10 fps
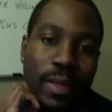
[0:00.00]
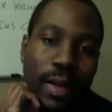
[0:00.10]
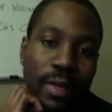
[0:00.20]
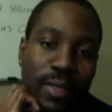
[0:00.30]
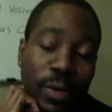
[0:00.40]

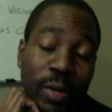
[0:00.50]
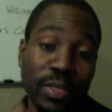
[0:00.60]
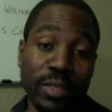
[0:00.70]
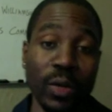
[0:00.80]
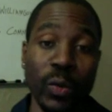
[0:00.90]
And this
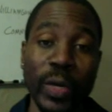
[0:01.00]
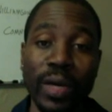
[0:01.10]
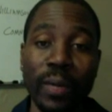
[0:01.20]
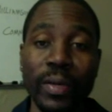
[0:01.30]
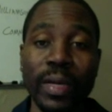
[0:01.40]
one was just a
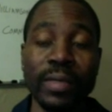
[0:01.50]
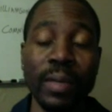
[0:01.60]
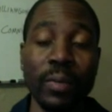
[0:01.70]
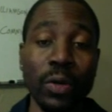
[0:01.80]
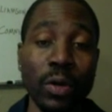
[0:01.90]
quick topic,
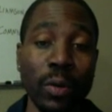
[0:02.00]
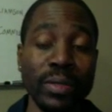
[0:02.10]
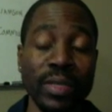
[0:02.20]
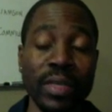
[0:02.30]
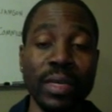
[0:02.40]
guys. Google
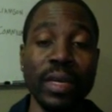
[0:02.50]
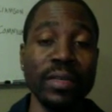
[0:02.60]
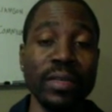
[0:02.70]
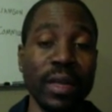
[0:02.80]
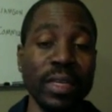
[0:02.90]
Plus is
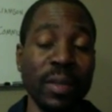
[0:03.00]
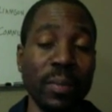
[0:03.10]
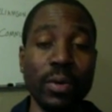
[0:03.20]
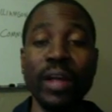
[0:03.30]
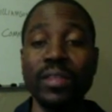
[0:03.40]

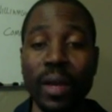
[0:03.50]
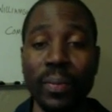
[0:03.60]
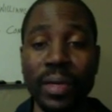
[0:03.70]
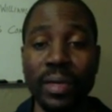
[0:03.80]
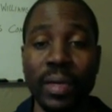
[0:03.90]
a broad
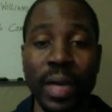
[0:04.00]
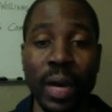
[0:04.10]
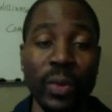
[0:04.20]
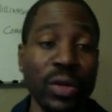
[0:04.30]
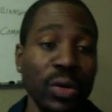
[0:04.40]
topic,
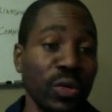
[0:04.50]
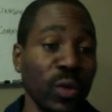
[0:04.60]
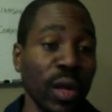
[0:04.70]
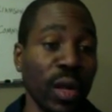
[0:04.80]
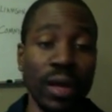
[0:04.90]
and we could go
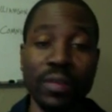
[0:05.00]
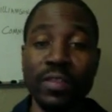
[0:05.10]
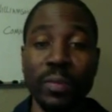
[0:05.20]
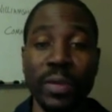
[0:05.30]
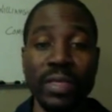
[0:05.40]
through a lot of
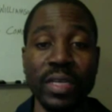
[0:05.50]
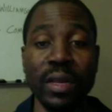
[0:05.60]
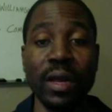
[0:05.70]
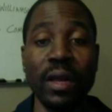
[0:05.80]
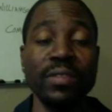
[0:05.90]
stuff because
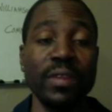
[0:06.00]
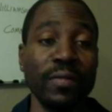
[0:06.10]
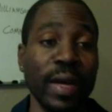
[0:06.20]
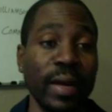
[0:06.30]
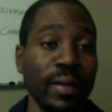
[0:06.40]
there's a lot of
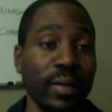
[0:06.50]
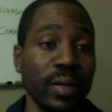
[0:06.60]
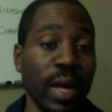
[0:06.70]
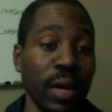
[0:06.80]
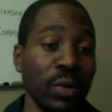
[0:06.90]
stuff that
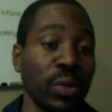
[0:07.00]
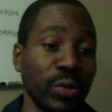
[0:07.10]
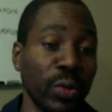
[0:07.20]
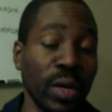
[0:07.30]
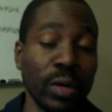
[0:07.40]
I could go
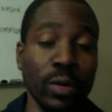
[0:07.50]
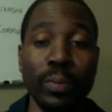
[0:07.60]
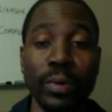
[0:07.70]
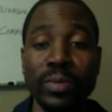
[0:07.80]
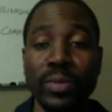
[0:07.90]
through on
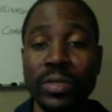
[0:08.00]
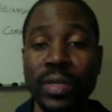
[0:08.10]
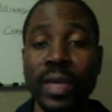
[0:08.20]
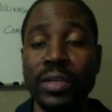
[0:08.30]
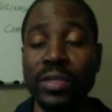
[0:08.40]
Google Plus, but
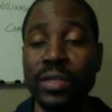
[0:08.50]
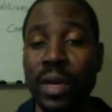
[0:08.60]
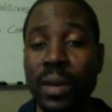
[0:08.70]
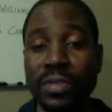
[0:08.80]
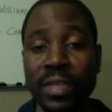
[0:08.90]
today I just
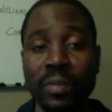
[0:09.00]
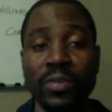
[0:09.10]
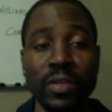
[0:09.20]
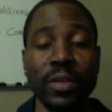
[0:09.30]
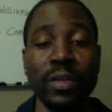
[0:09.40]
set up
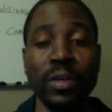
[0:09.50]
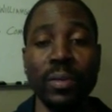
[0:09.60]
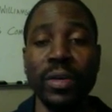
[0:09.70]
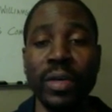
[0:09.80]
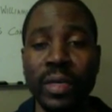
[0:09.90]
just for the
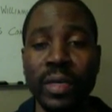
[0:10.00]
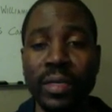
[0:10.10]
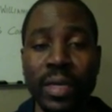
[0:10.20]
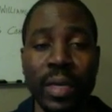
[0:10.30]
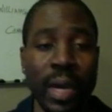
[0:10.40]

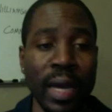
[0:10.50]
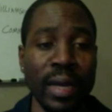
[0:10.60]
communities. And